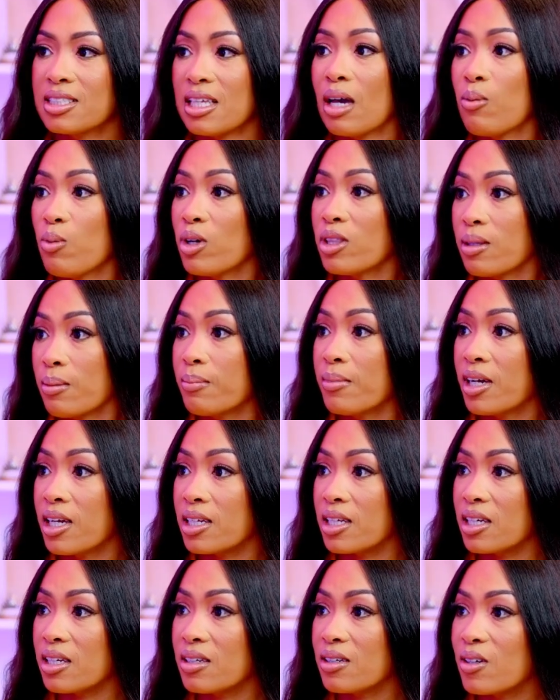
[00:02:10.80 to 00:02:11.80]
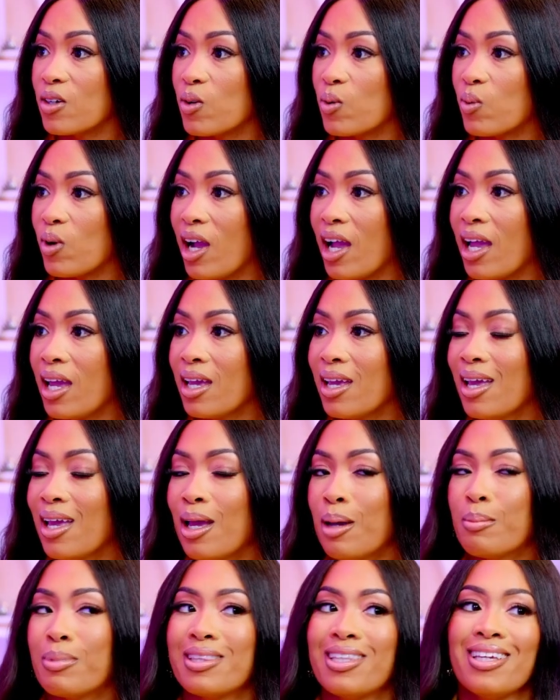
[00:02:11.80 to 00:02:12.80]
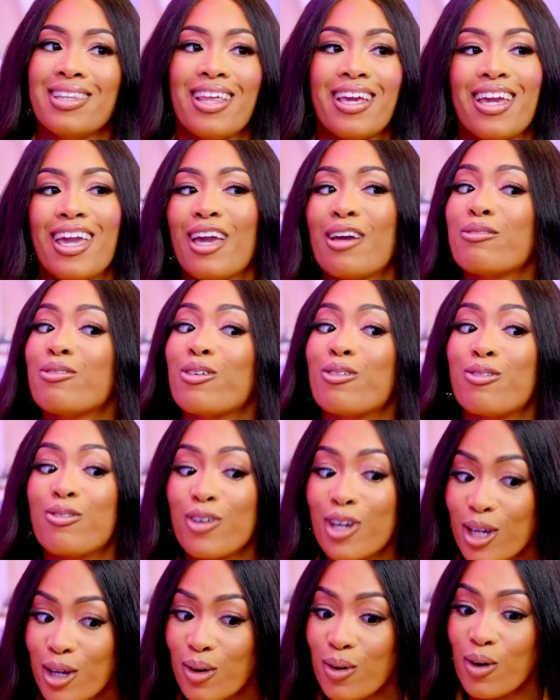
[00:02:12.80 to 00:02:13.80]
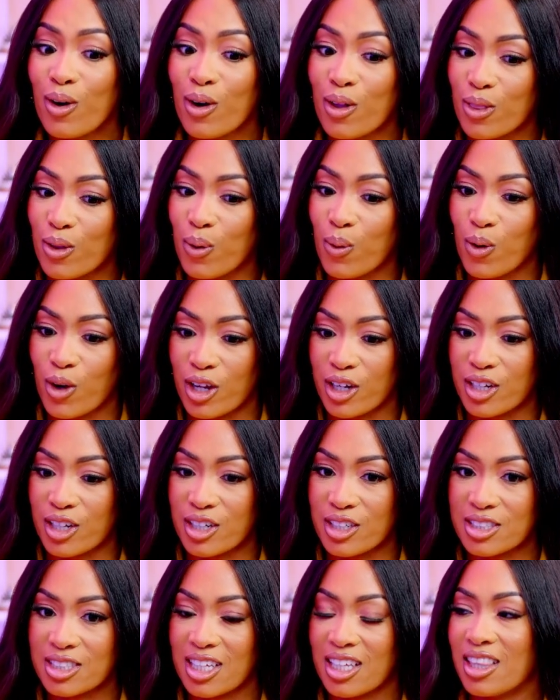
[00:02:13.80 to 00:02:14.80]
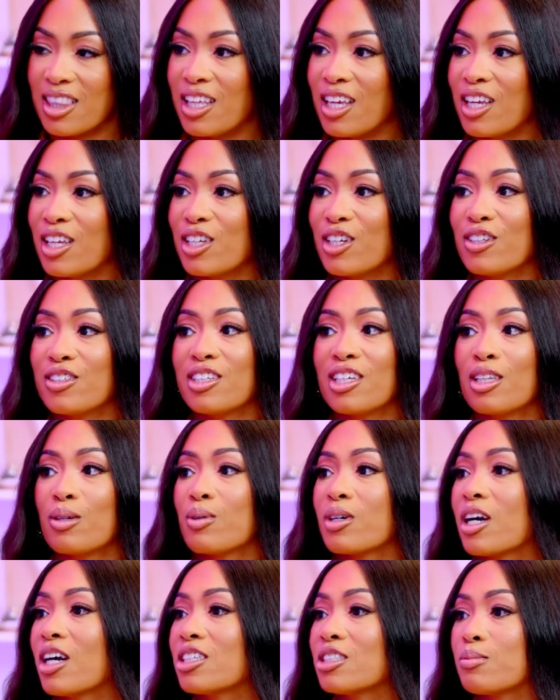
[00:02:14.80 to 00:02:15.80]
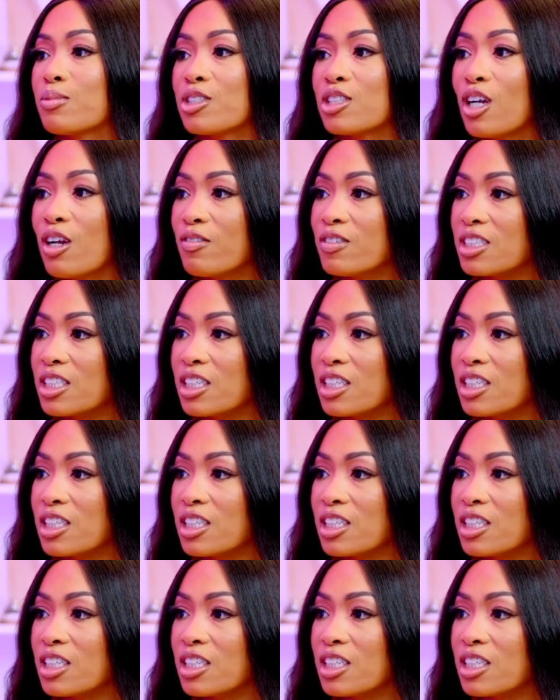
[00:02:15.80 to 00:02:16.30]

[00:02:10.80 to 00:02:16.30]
I want the money, right? But then they can't fulfill on the orders. And then you're dealing with customer service